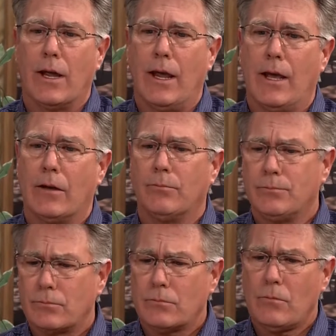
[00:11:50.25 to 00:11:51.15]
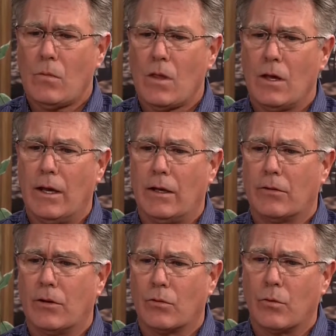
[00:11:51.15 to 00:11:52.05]
And and
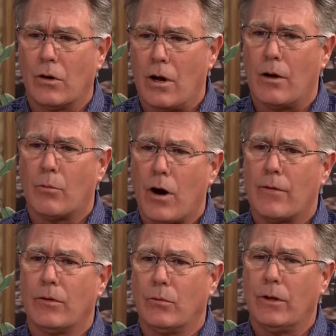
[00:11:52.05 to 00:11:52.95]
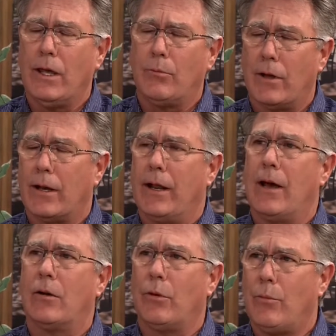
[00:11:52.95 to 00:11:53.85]
since we're a nonprofit, we keep that
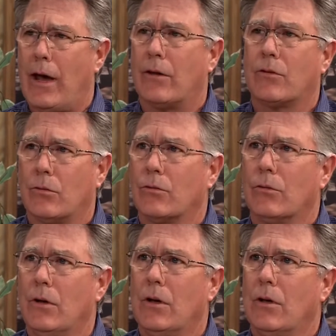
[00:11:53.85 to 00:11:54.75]
down and we pass those